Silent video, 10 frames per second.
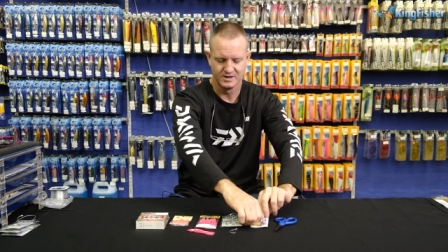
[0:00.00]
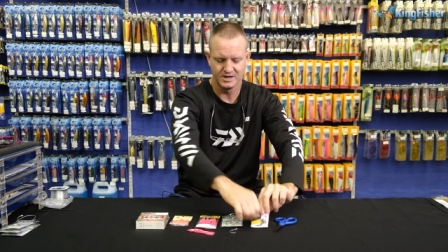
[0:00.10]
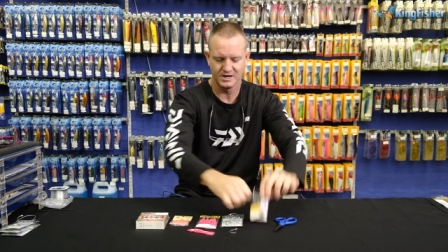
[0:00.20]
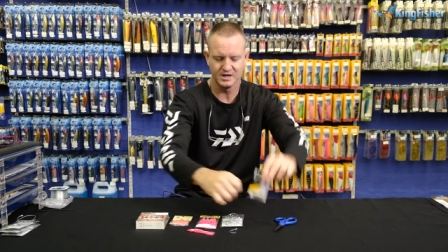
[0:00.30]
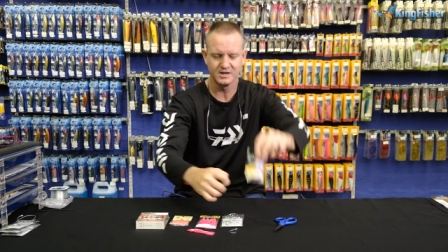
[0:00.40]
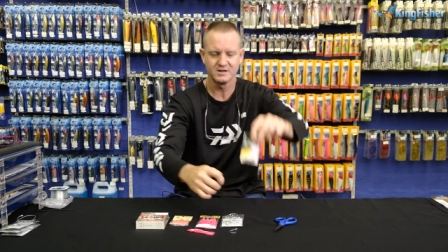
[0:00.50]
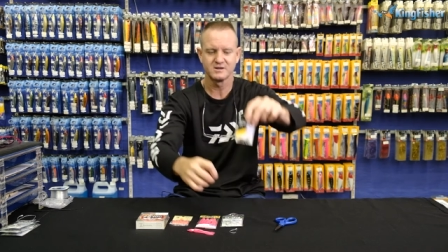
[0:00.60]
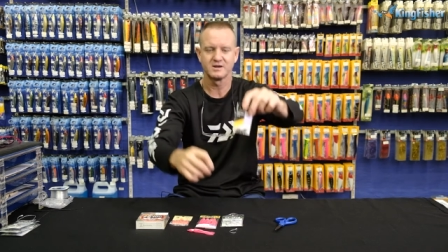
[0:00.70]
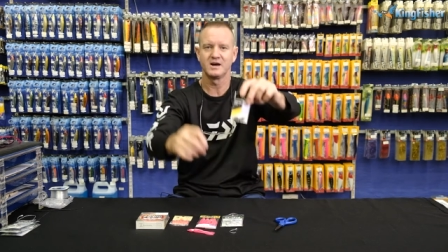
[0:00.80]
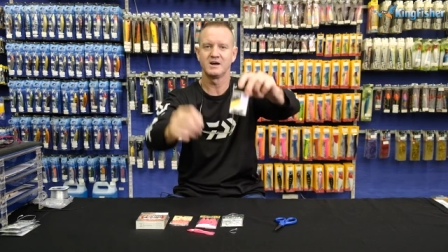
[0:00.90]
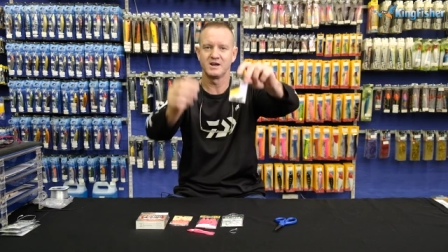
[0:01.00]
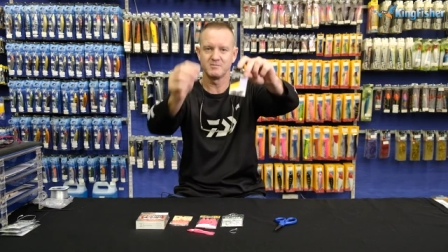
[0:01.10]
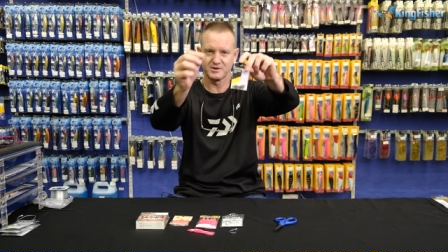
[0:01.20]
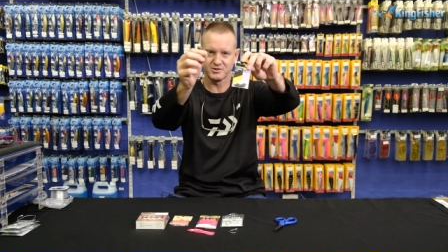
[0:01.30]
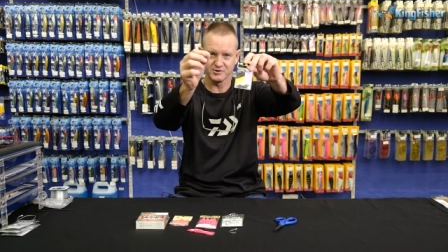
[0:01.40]
And our
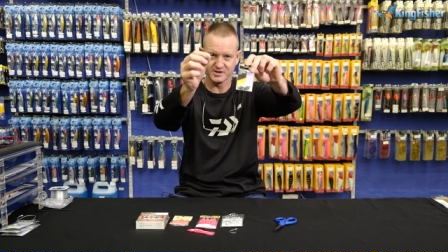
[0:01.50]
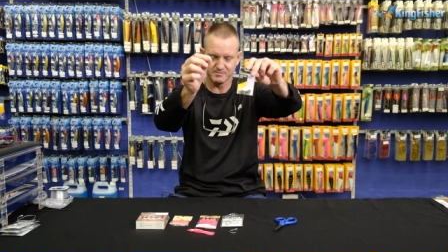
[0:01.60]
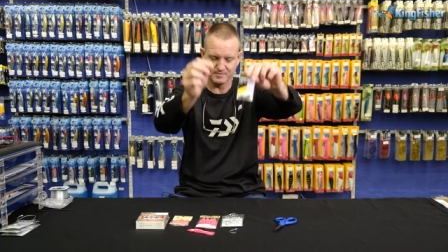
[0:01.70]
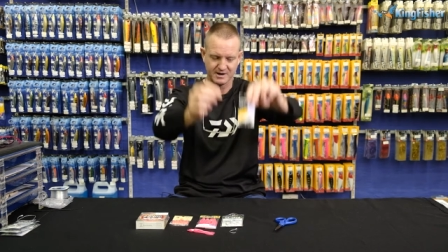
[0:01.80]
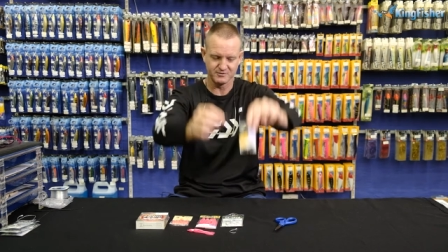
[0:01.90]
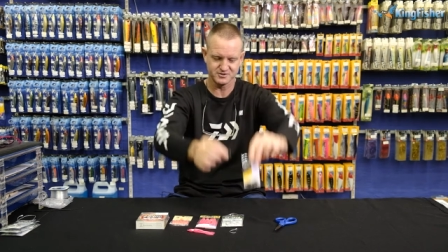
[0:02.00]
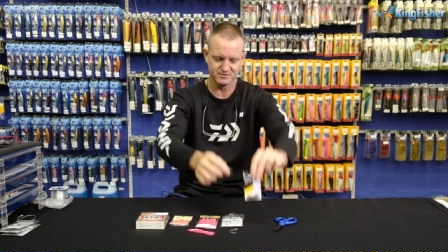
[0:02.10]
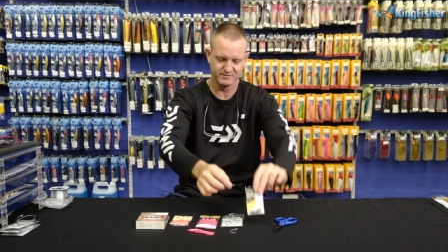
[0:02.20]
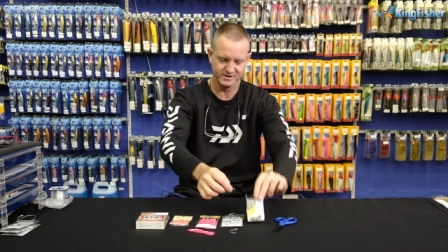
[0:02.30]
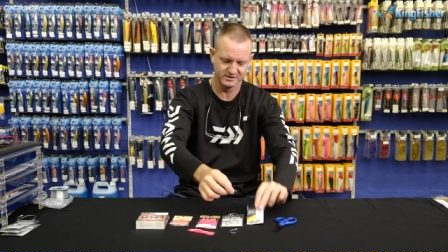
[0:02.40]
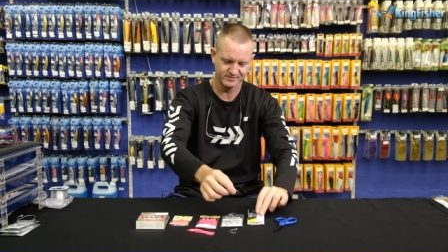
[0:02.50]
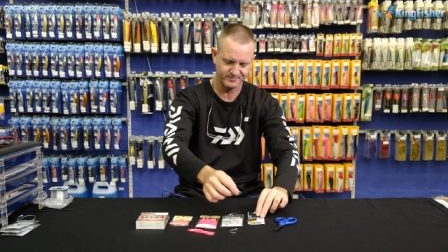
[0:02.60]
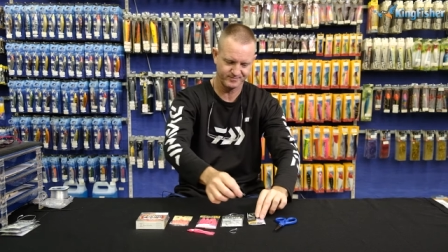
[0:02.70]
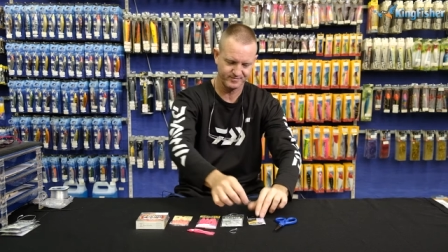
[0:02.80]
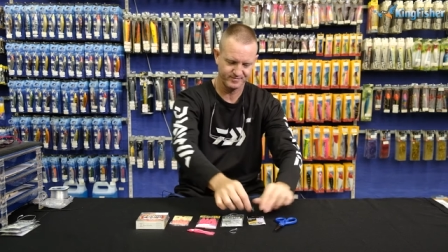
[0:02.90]
number 3 power swivel,
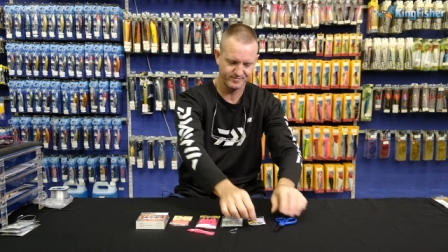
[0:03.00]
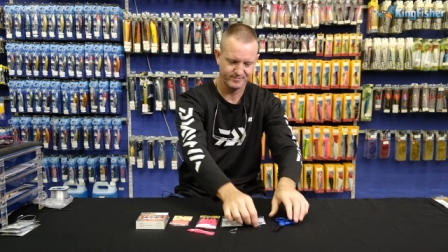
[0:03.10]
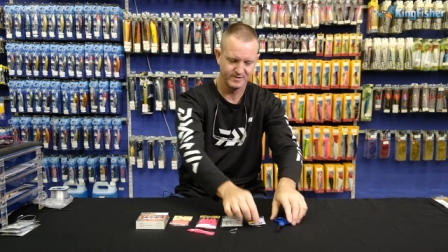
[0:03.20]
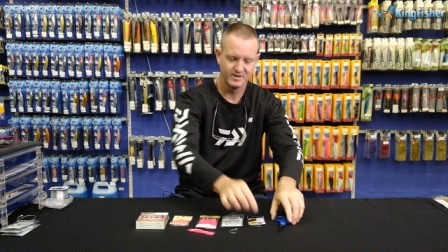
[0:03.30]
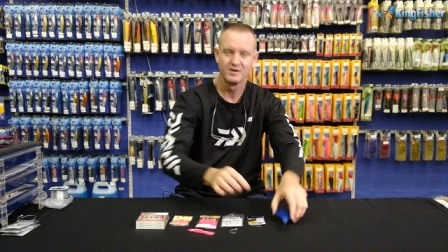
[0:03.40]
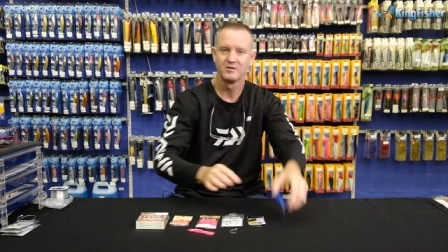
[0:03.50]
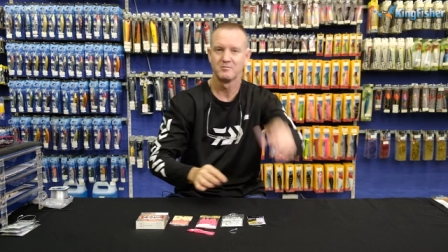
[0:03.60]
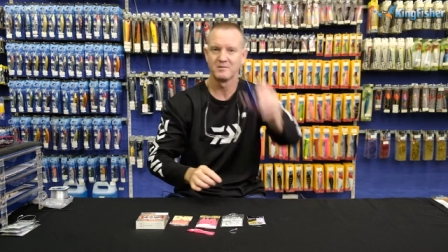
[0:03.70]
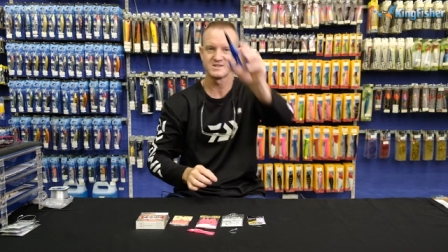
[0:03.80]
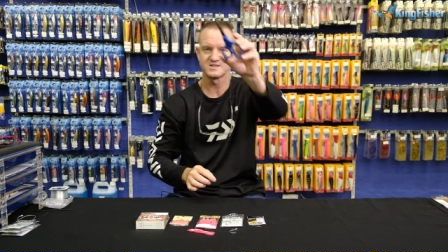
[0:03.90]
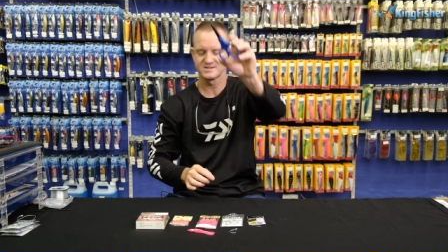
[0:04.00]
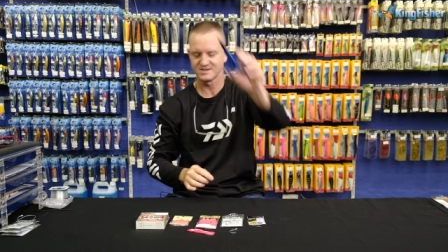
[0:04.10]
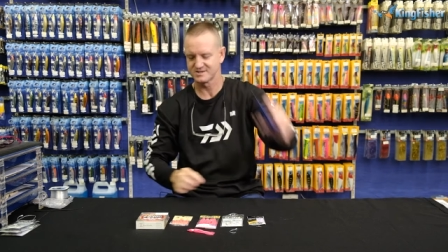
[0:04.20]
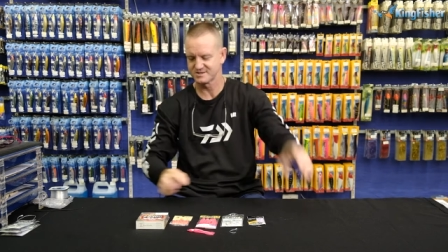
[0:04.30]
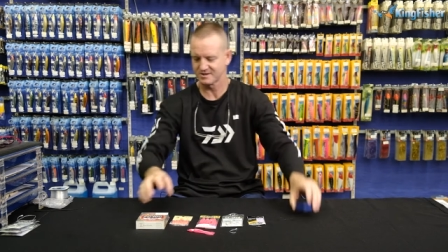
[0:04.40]
Mustad
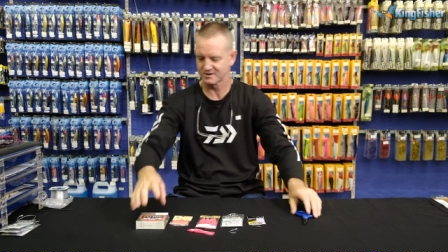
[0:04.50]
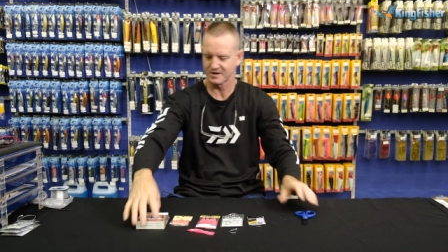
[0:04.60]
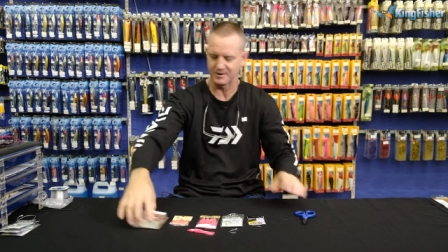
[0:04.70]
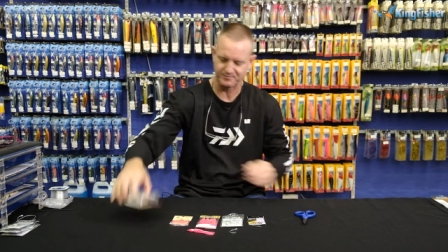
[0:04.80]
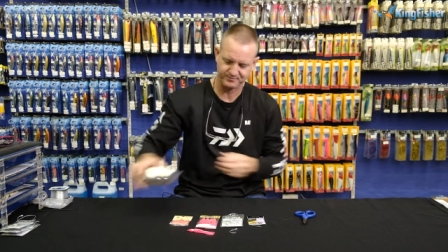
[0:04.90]
Scissors. Okay.